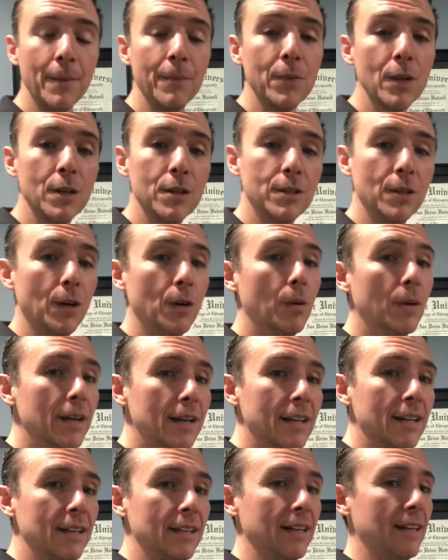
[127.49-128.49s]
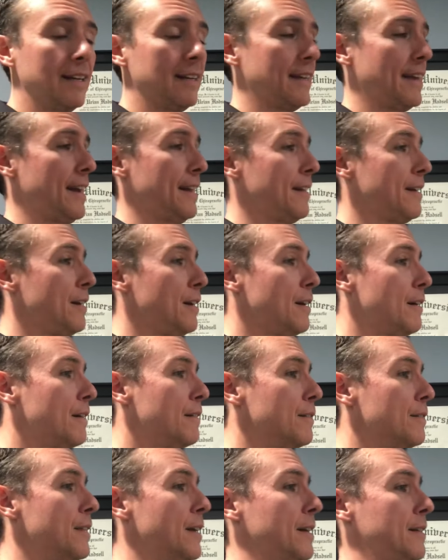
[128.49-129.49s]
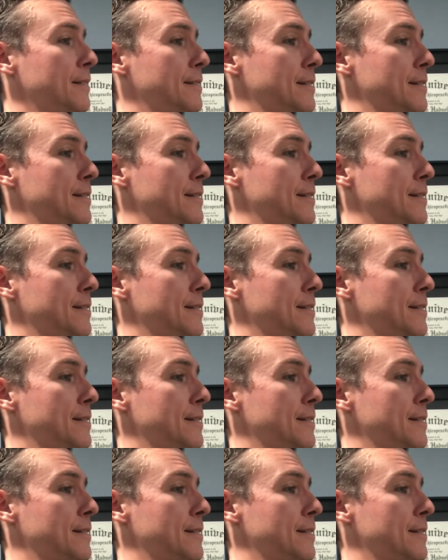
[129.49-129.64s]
So getting the